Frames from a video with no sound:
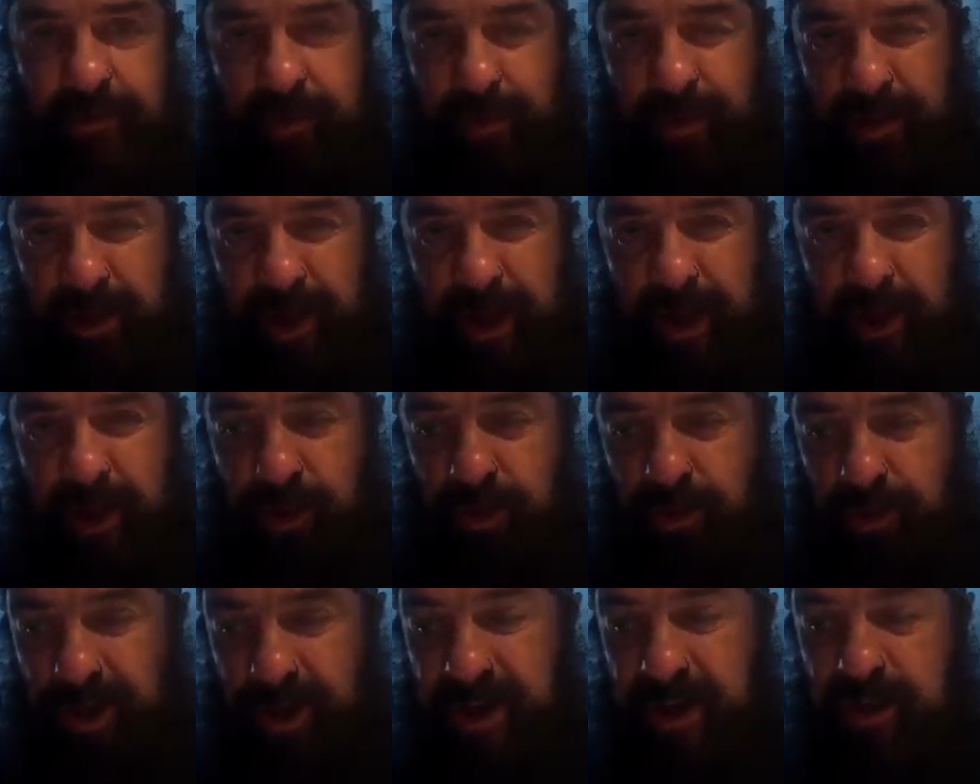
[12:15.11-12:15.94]
through there
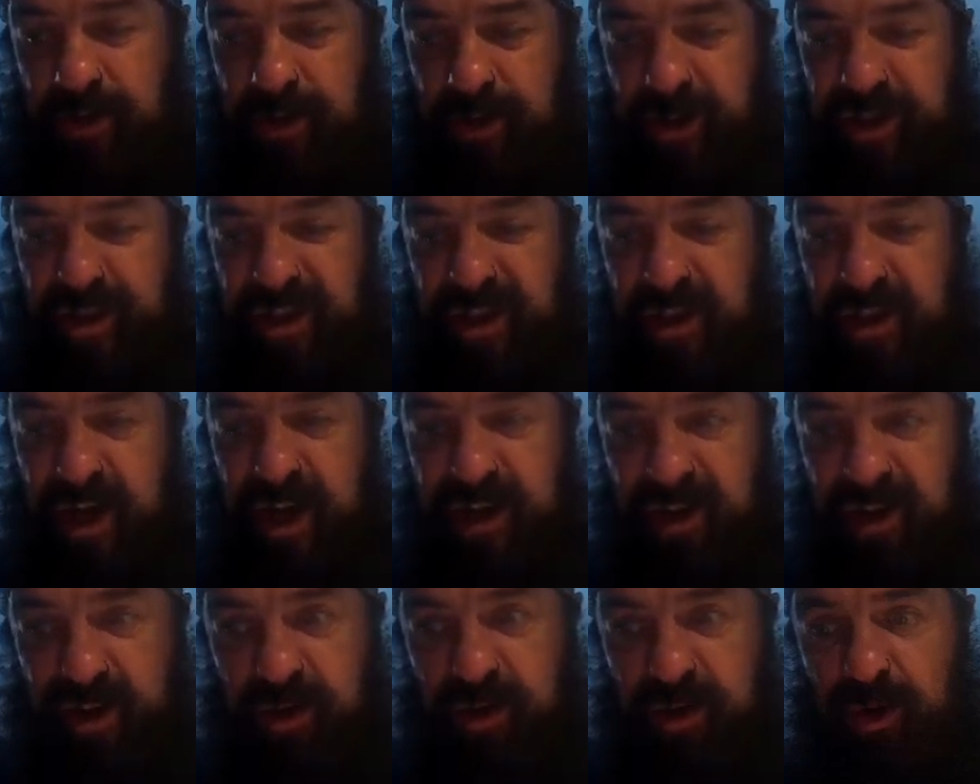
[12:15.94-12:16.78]
already, which is
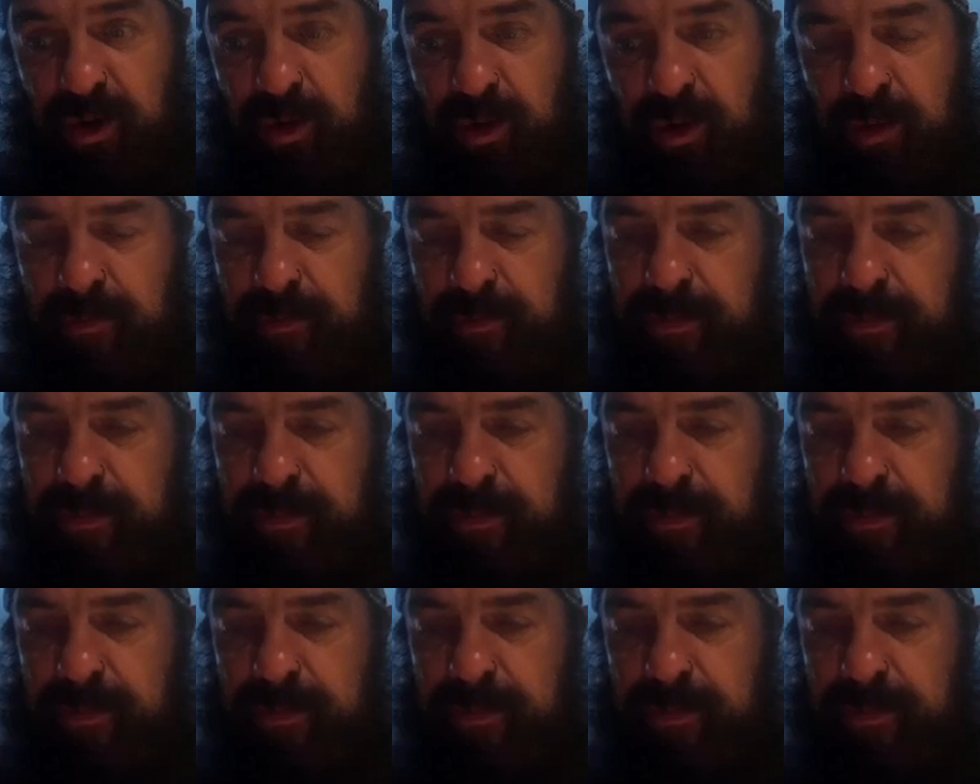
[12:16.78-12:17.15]
kind of cool.